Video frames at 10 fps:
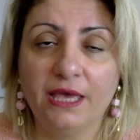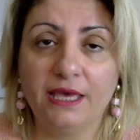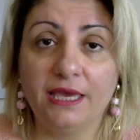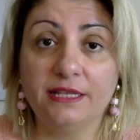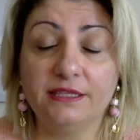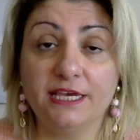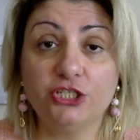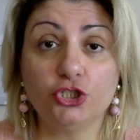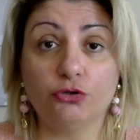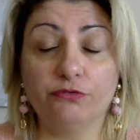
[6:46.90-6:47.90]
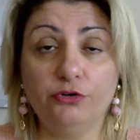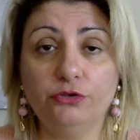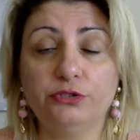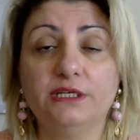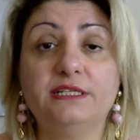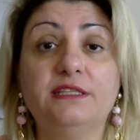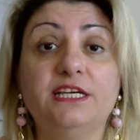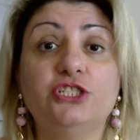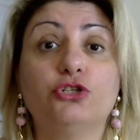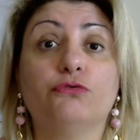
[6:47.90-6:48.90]
In danger of what? In
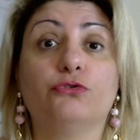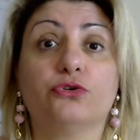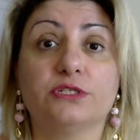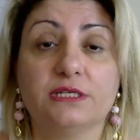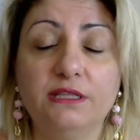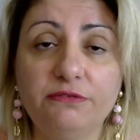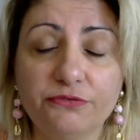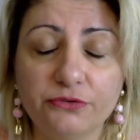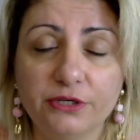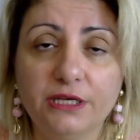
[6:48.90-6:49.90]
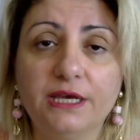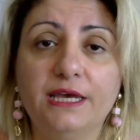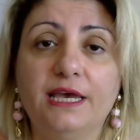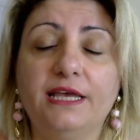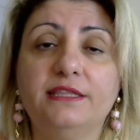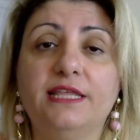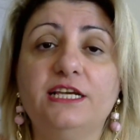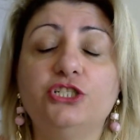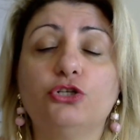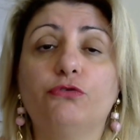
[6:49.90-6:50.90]
danger of yourself, in
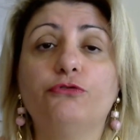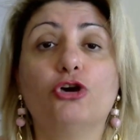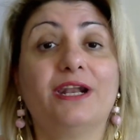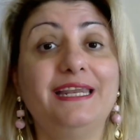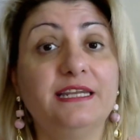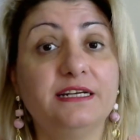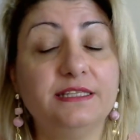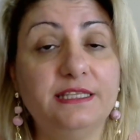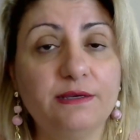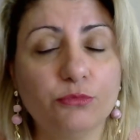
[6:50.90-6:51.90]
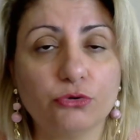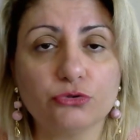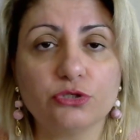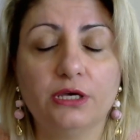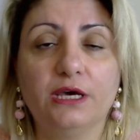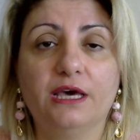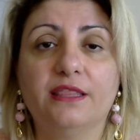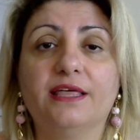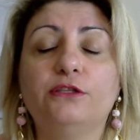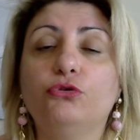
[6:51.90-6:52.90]
danger of your inner demons
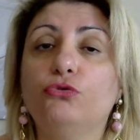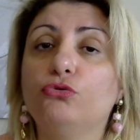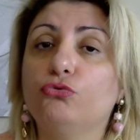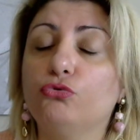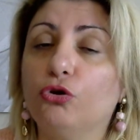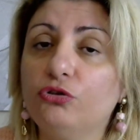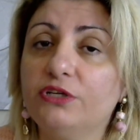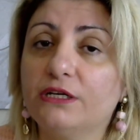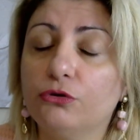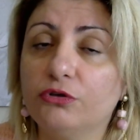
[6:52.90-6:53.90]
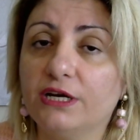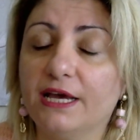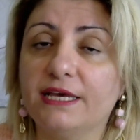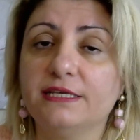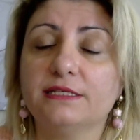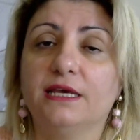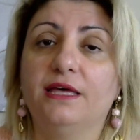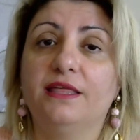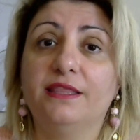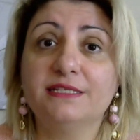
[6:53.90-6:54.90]
that you do not recognize
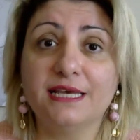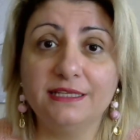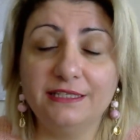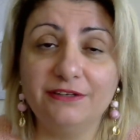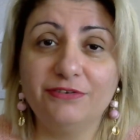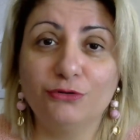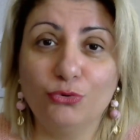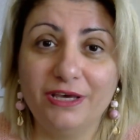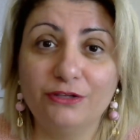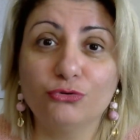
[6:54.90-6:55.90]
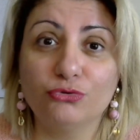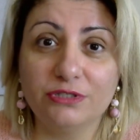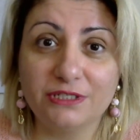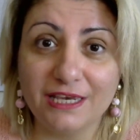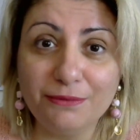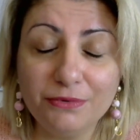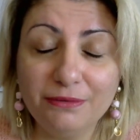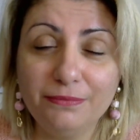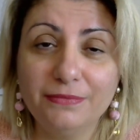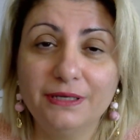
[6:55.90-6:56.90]
the scientific way to tame
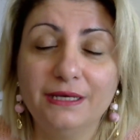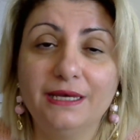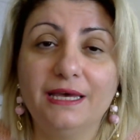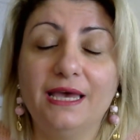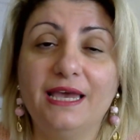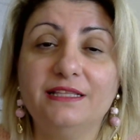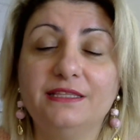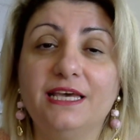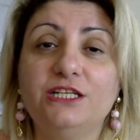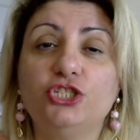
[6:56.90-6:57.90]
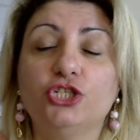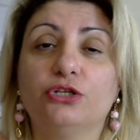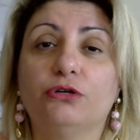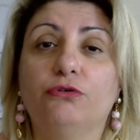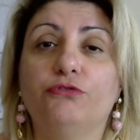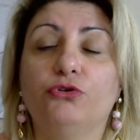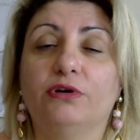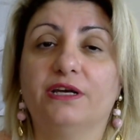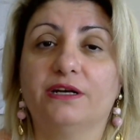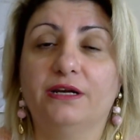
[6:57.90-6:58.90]
them, in danger of
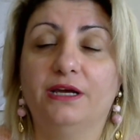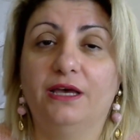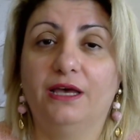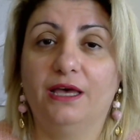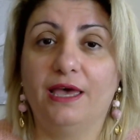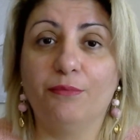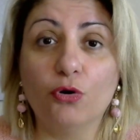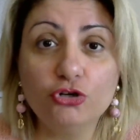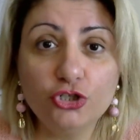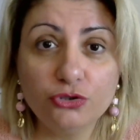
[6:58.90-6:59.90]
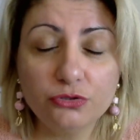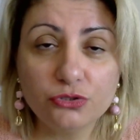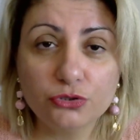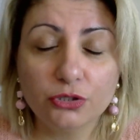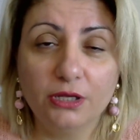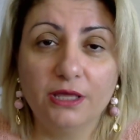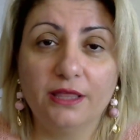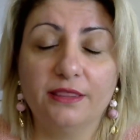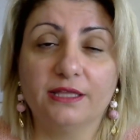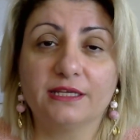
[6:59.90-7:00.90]
your emotions
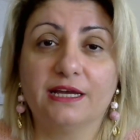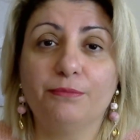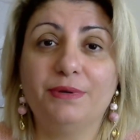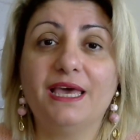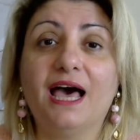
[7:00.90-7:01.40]
that can be